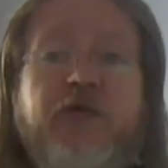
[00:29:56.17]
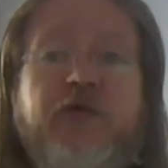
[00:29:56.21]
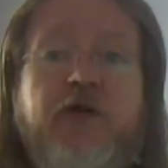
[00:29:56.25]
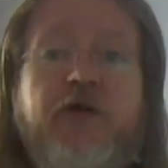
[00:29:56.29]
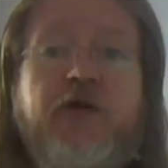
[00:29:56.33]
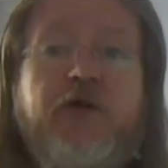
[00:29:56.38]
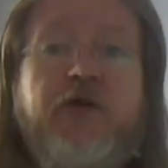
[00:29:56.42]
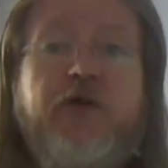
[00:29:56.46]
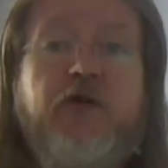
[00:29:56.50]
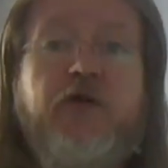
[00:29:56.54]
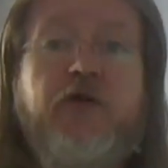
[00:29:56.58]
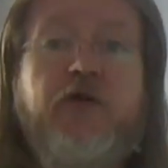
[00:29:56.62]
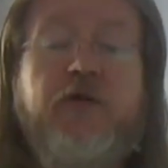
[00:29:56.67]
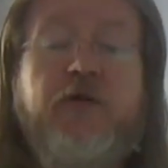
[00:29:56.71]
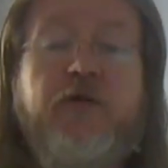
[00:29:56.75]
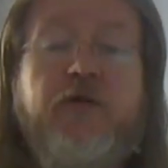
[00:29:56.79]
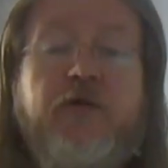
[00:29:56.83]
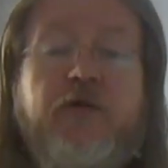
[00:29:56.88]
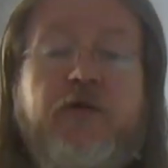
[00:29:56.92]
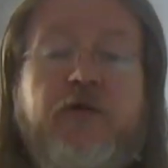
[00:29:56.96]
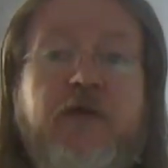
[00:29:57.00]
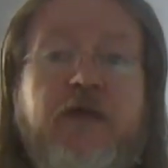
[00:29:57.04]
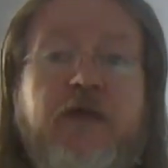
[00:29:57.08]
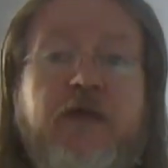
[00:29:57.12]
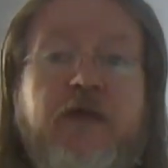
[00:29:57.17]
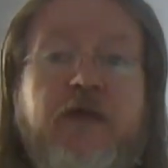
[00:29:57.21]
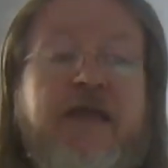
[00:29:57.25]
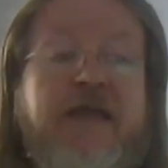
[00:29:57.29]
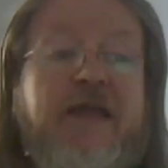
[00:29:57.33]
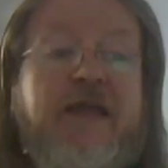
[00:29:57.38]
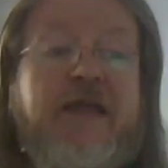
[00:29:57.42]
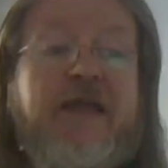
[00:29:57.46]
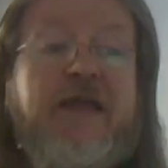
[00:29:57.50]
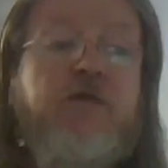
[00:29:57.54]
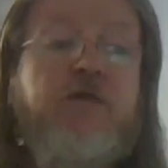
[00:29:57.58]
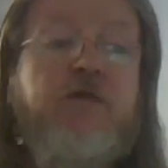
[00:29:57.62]
departure,
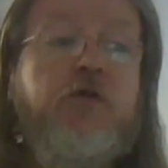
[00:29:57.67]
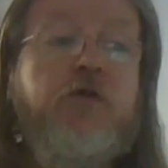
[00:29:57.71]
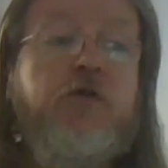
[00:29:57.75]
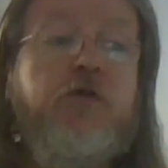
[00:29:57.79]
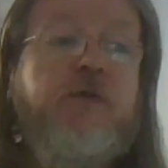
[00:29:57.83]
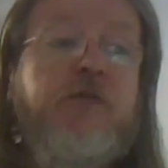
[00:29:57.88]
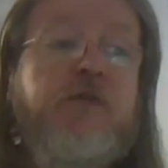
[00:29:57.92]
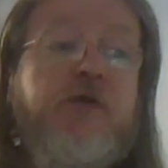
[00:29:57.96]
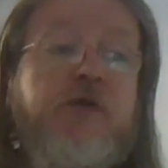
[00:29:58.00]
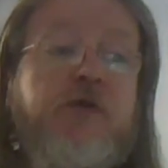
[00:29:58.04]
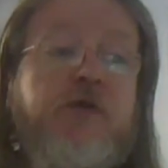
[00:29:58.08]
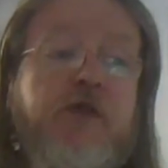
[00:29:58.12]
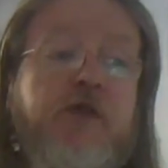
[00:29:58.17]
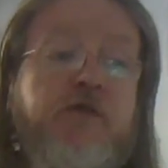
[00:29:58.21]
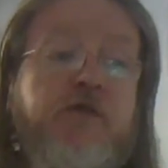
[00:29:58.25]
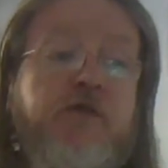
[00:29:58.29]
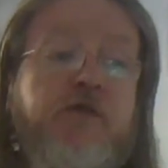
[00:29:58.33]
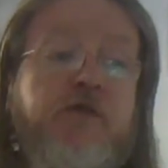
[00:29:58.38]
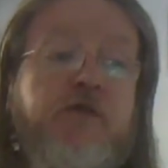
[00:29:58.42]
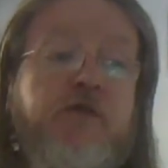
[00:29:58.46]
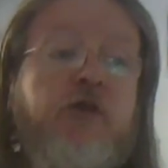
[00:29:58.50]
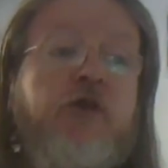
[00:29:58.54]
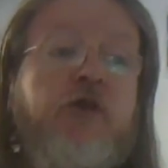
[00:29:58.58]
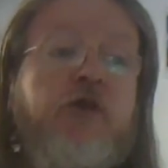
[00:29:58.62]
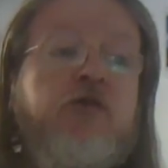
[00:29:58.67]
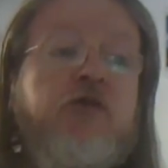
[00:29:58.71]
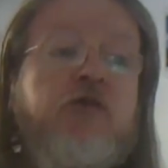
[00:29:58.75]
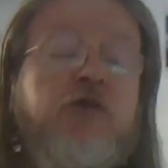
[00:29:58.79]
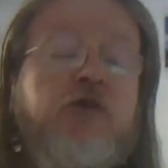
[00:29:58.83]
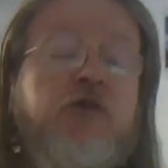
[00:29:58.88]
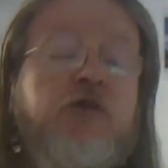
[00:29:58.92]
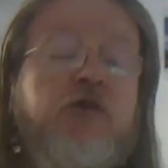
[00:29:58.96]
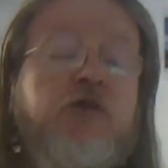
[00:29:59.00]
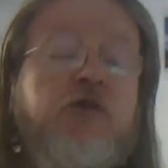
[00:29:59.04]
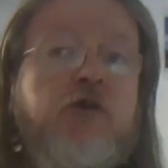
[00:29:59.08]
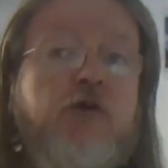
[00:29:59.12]
if you depart from a
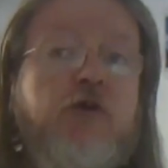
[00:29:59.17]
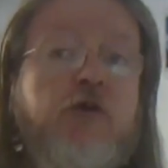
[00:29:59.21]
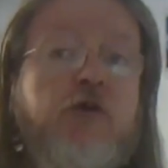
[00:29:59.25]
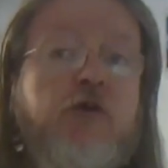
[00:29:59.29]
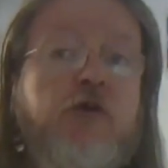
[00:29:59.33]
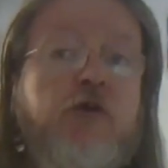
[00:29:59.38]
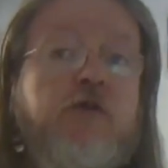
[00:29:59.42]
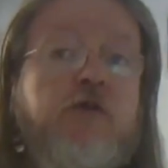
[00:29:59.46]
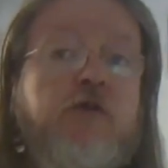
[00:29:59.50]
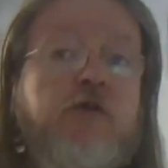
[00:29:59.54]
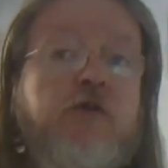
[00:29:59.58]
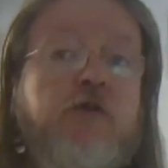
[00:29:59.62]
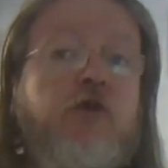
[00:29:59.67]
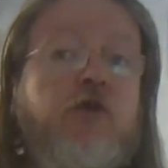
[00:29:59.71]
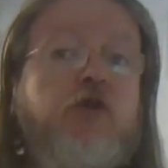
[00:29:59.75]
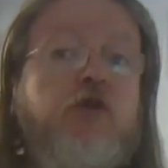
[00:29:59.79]
non-controlled